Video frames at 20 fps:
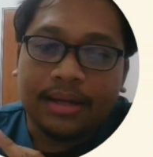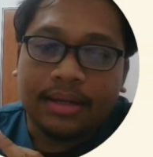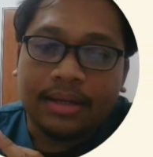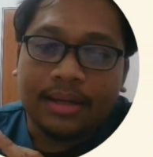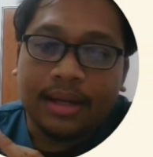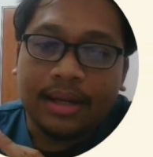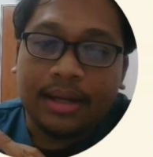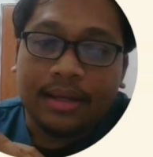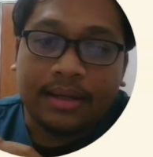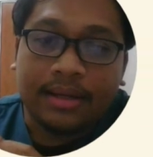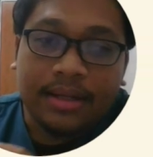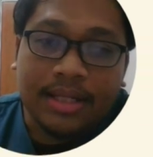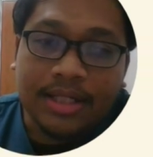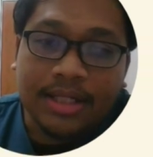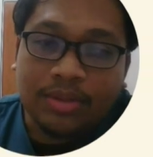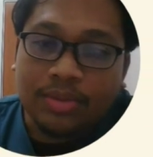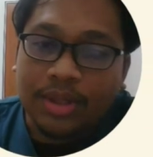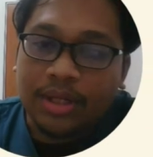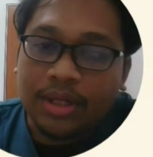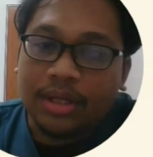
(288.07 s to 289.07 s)

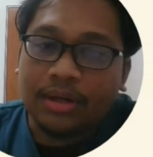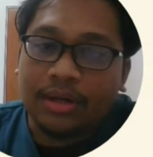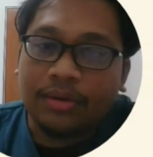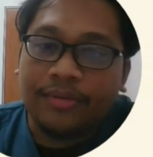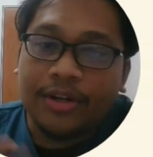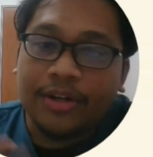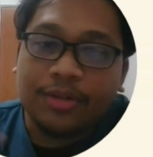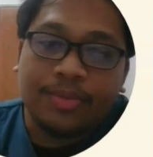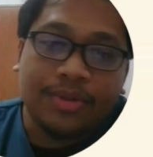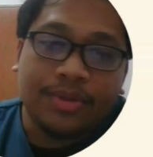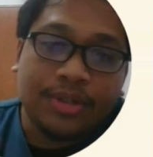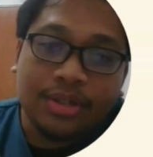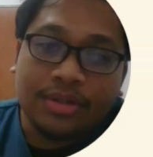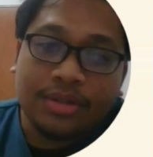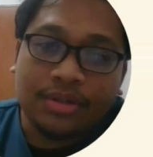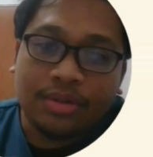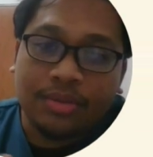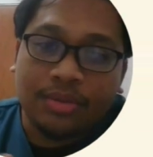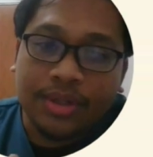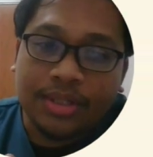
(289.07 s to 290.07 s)
and this will
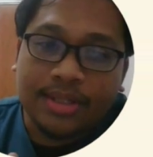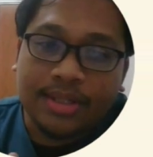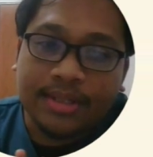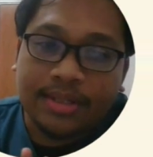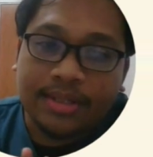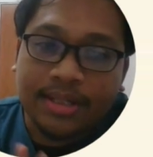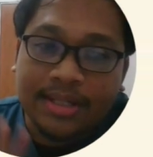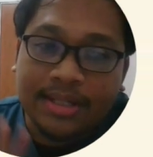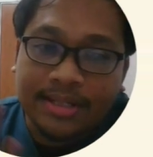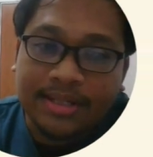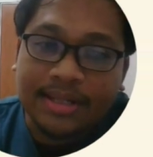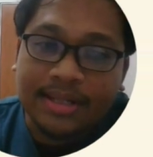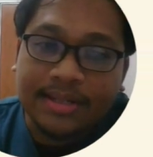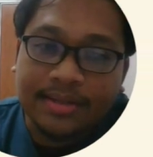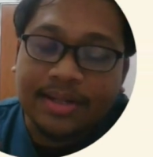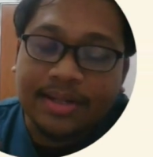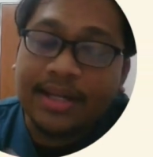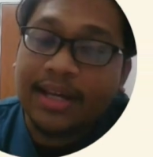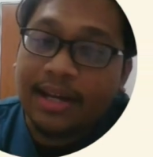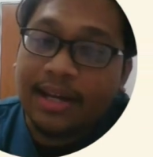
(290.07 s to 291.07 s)
overresponsive towards this
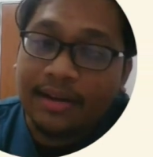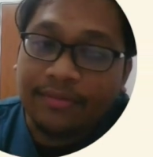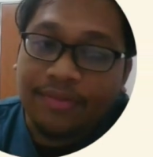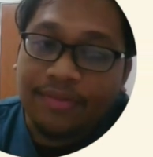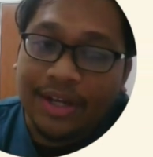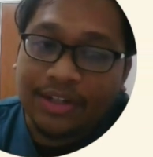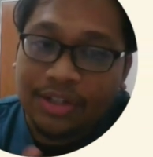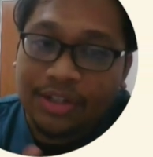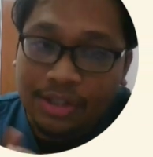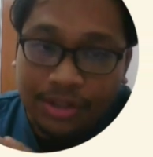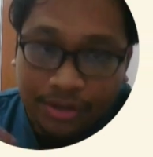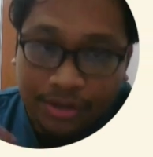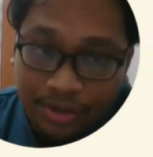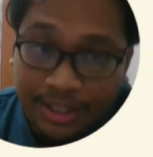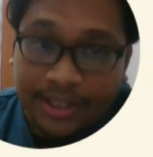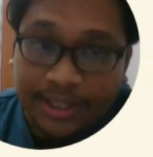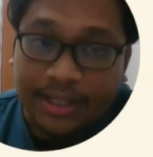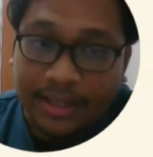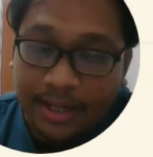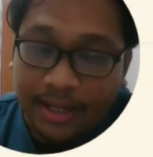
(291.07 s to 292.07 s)
sensory can affect
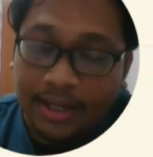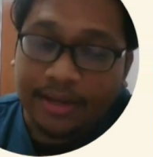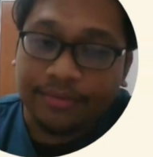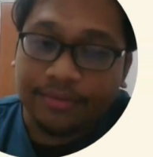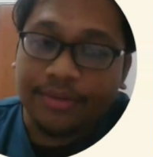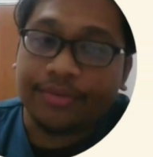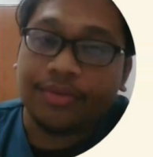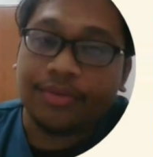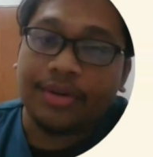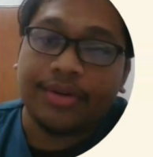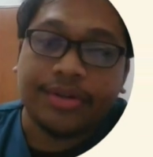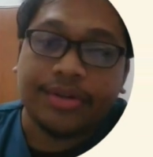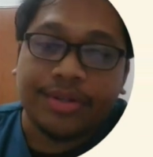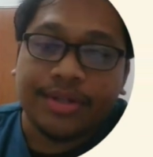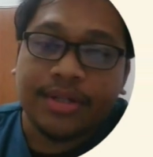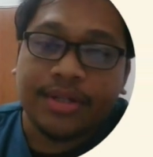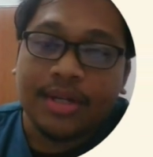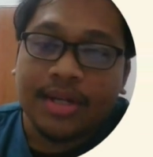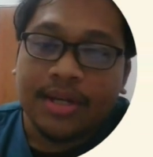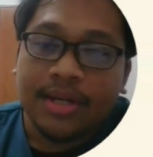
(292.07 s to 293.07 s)
children's daily life, of
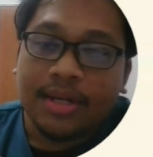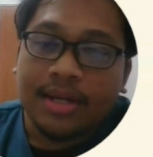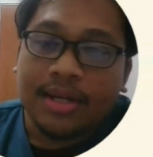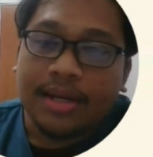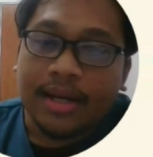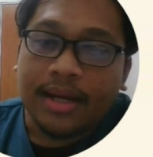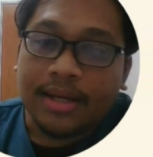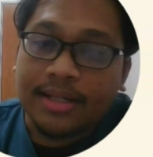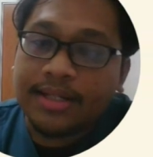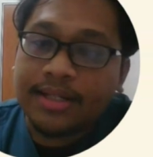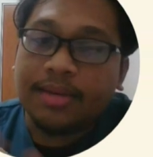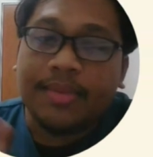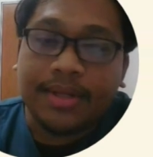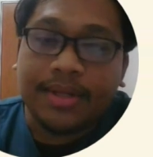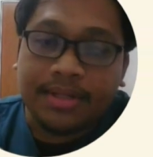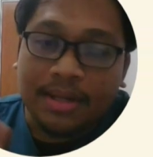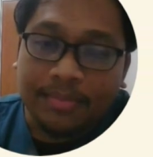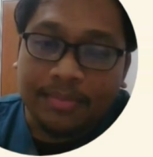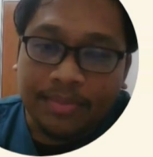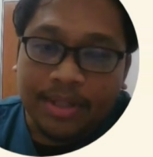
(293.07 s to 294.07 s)
course. And
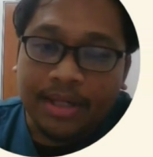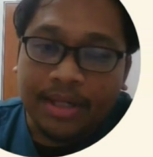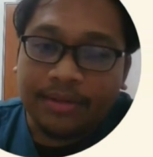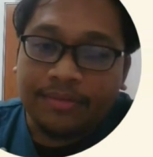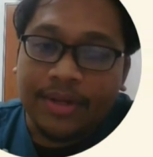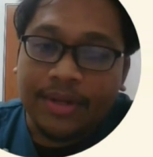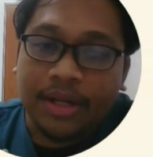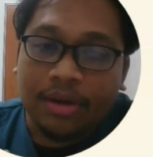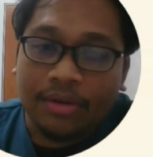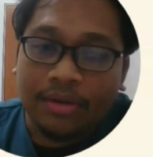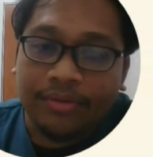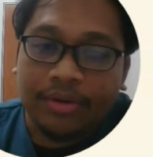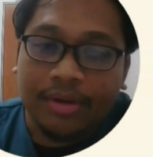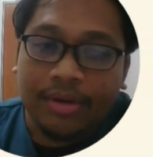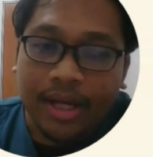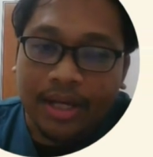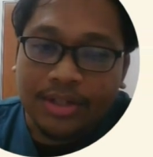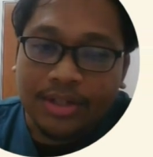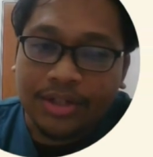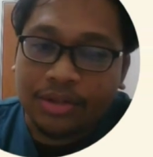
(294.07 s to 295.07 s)
some example, if the
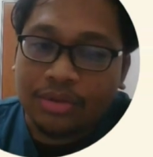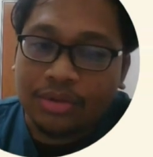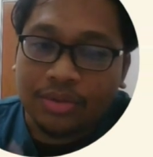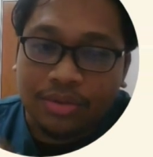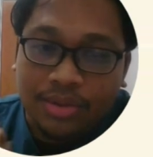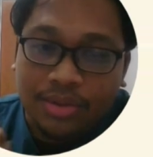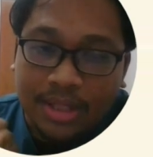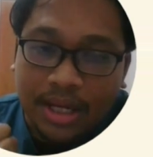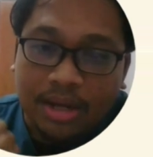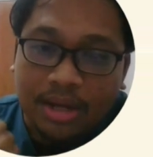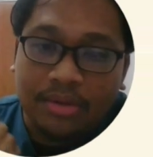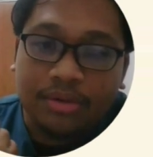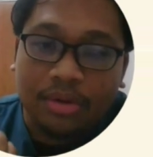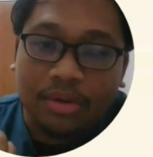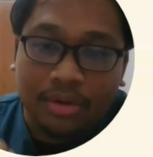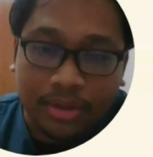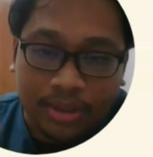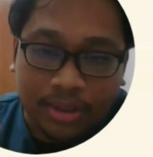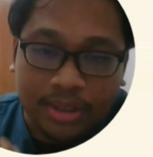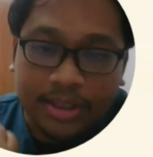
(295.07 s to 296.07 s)
overreaction to
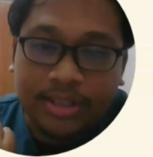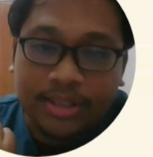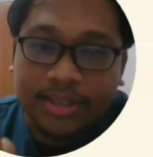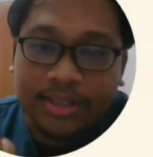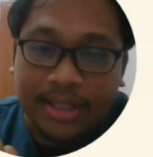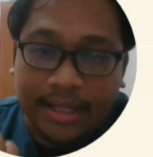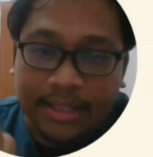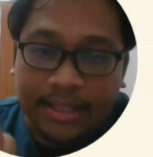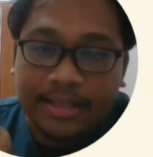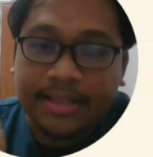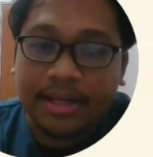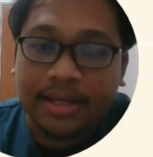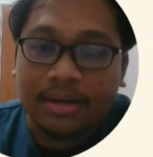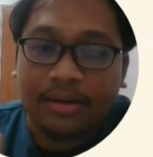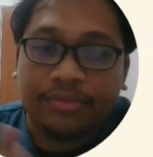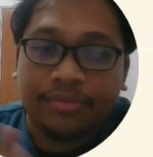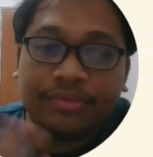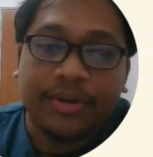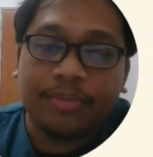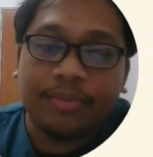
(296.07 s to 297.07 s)
sound, odor,
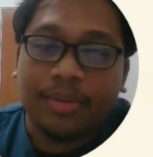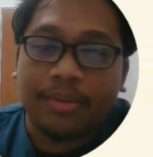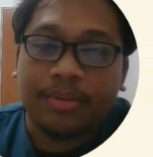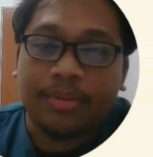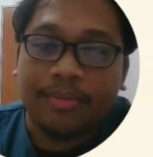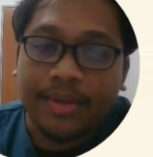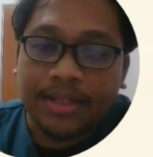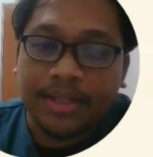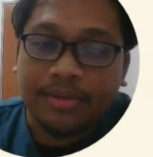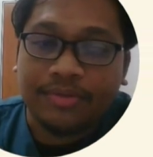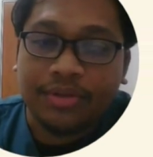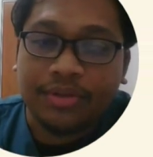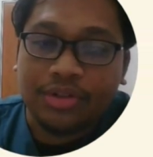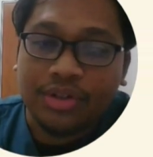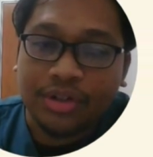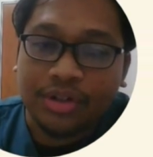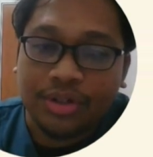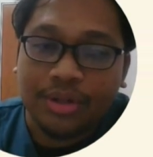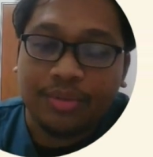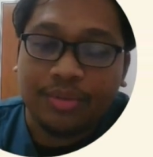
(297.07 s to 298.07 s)
taste, and often
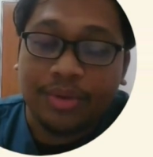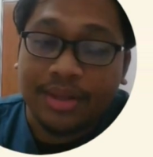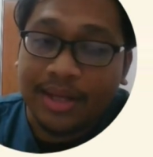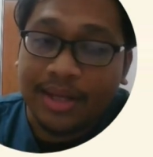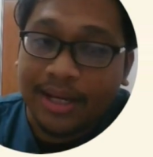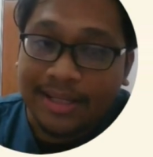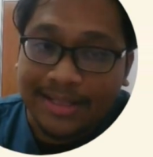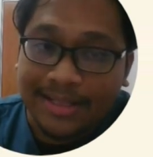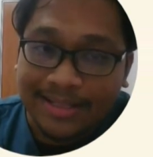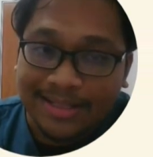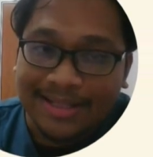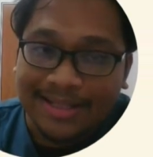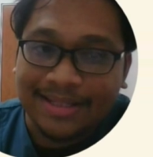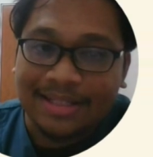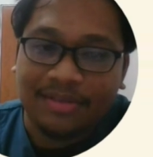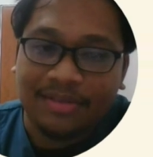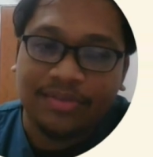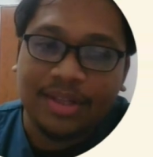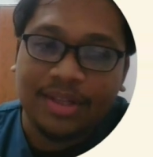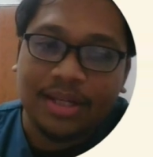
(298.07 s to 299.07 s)
problematic for children with
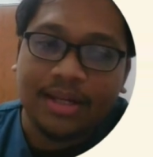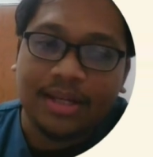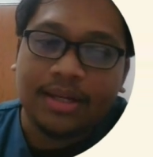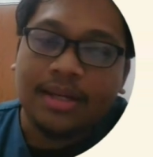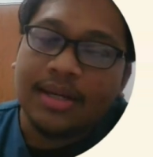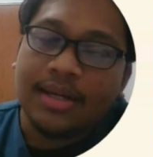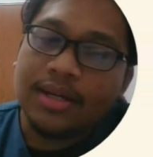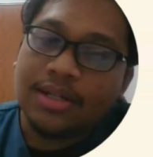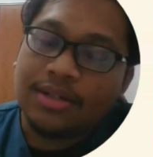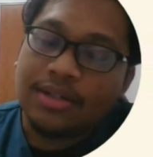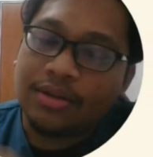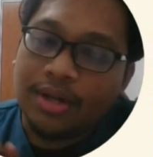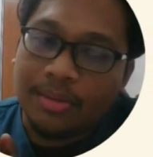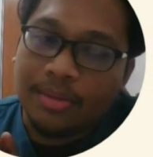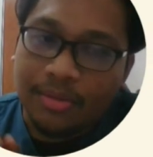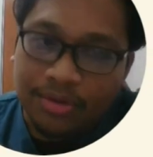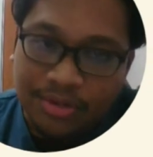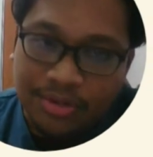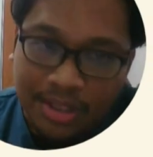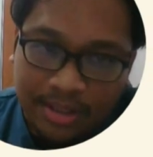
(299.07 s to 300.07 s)
heightened sensitivity.
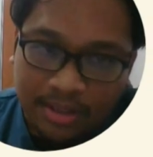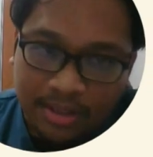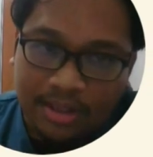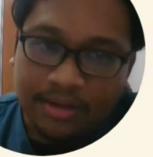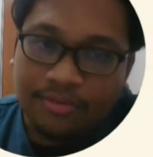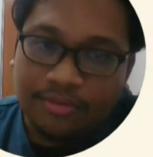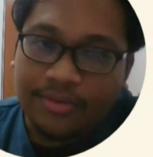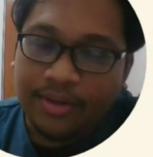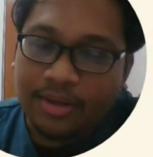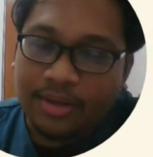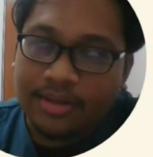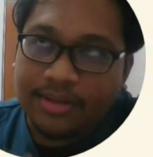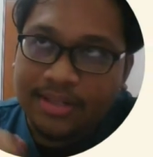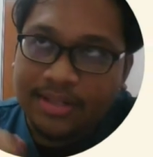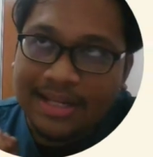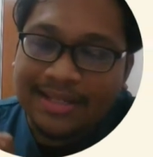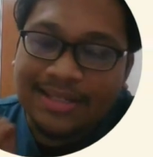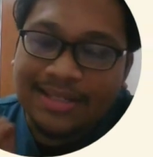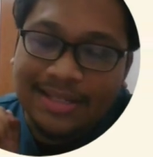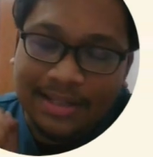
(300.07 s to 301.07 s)
So the more
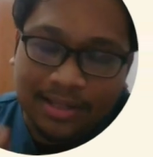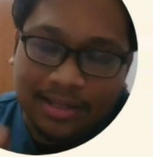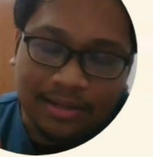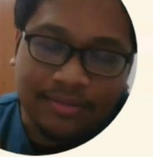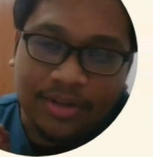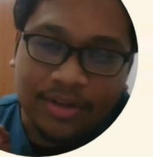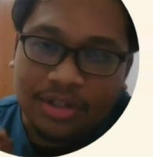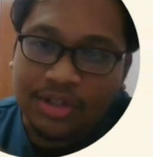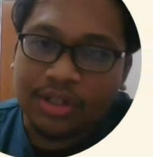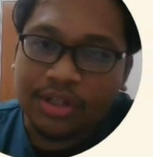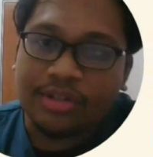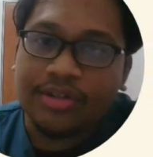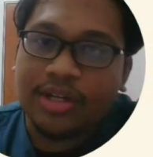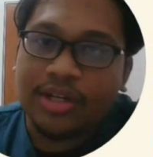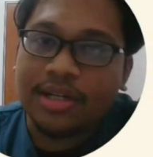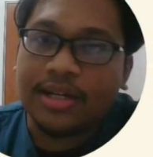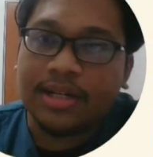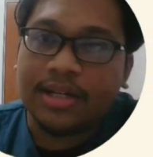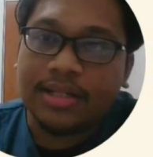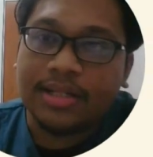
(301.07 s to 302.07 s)
sensitive the
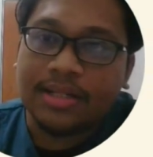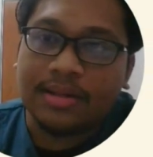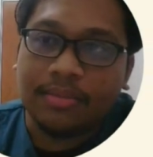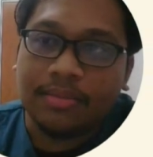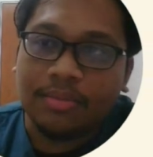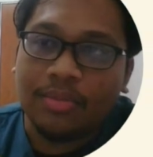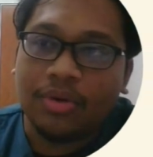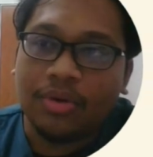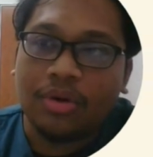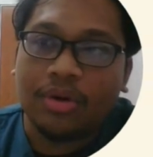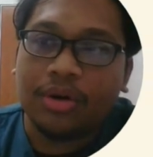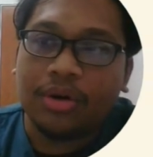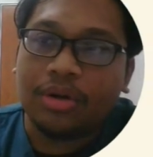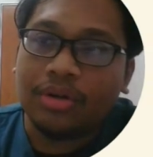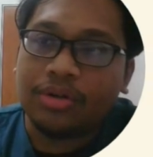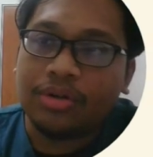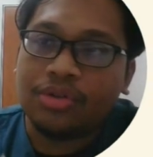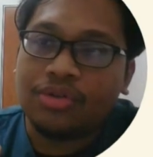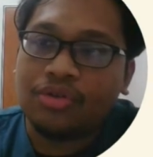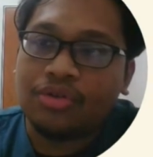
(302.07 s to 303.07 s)
children, it's the
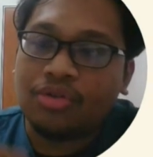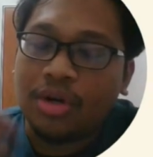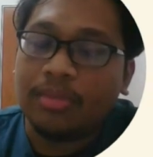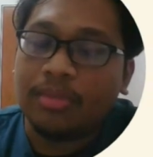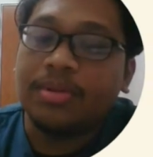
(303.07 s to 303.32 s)
more